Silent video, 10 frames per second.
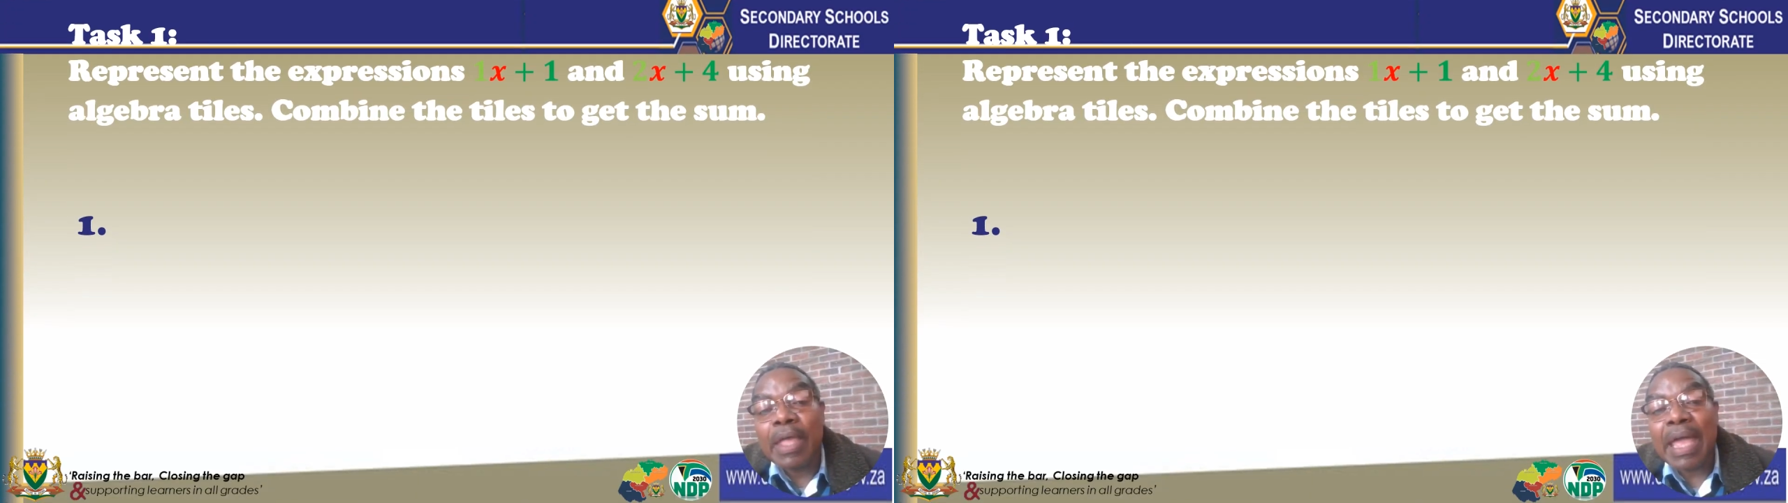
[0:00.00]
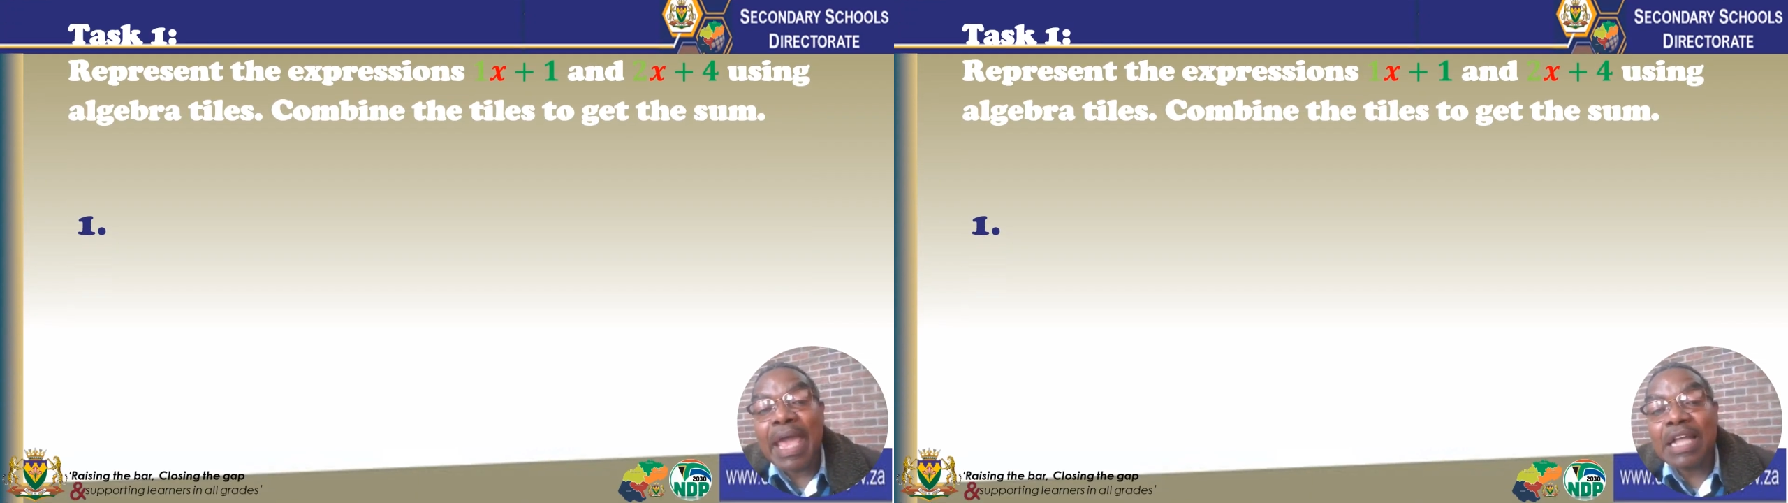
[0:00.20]

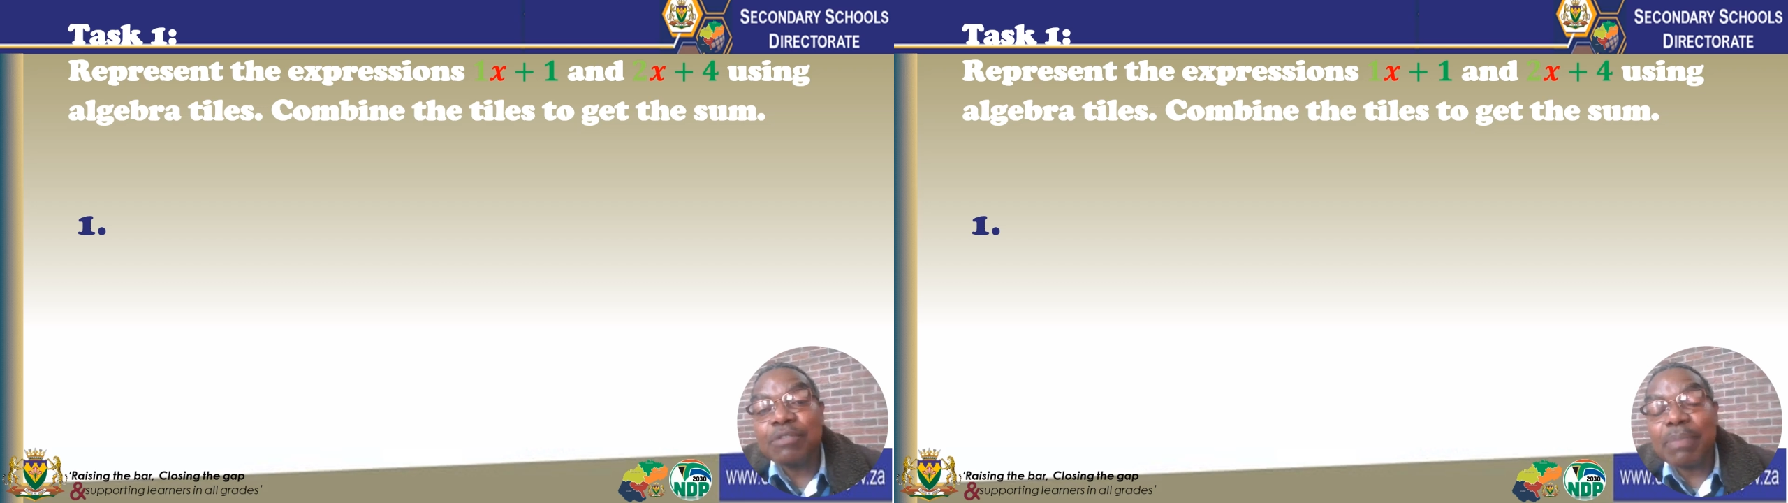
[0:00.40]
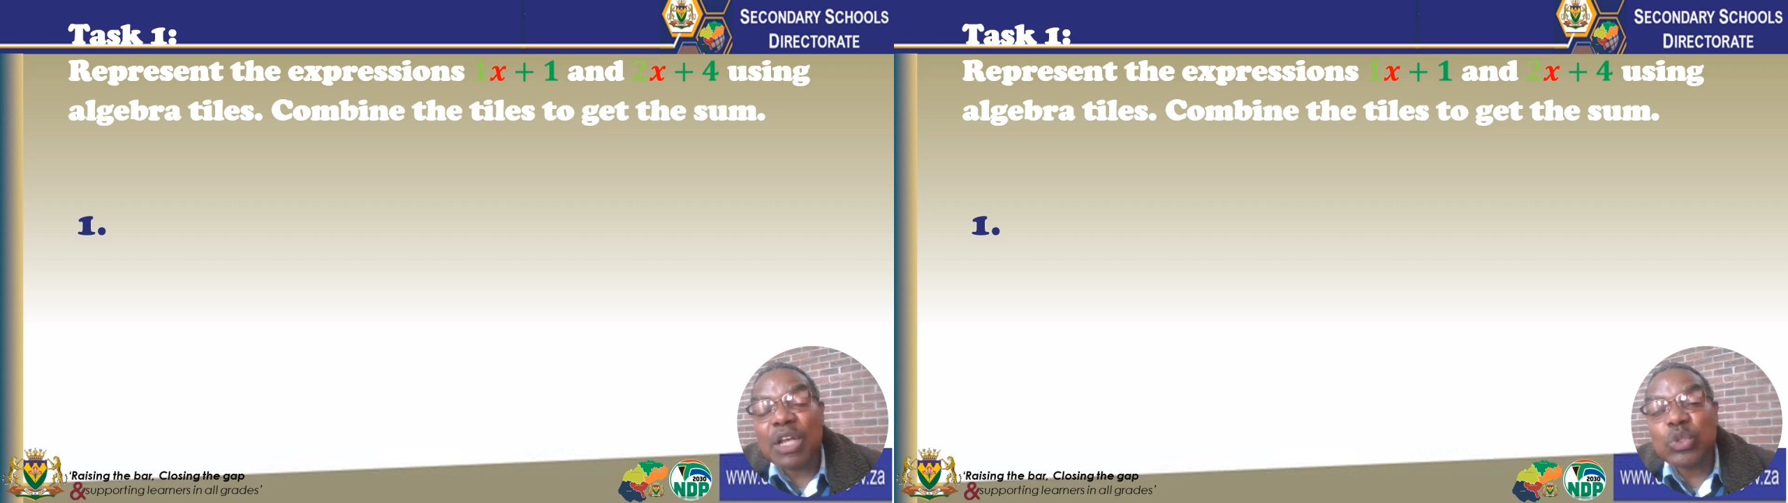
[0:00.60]
x
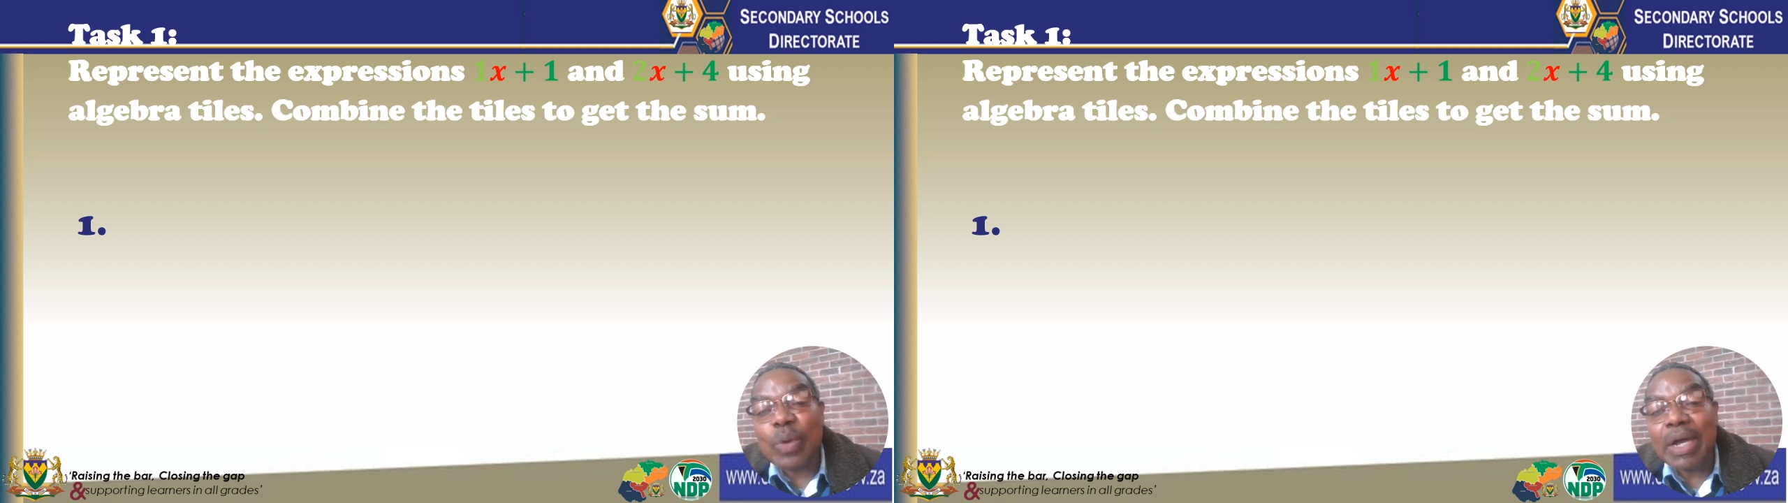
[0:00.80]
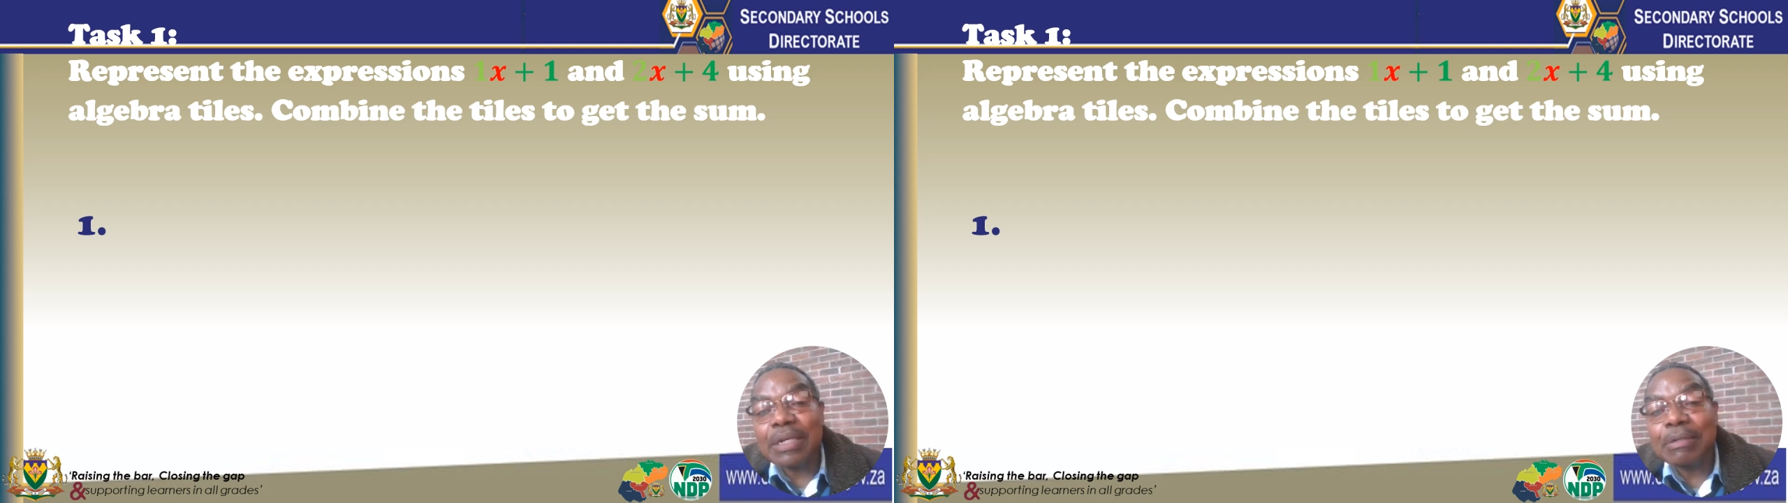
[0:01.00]
plus
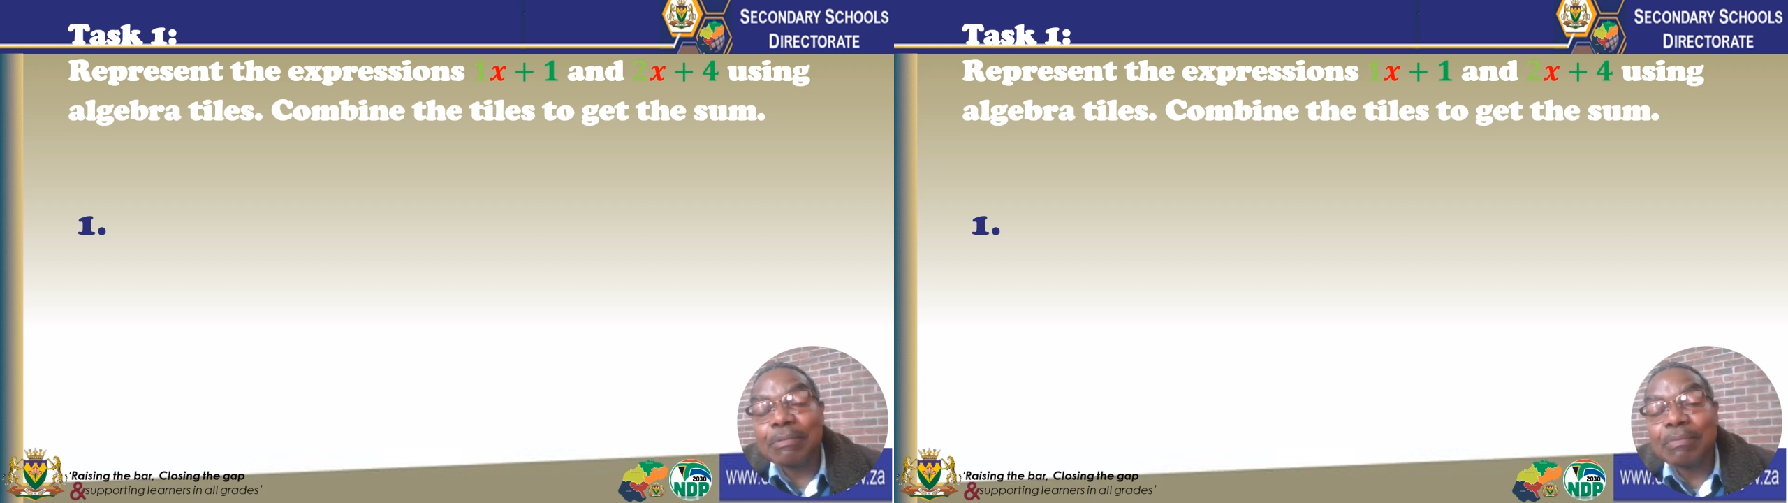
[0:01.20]
1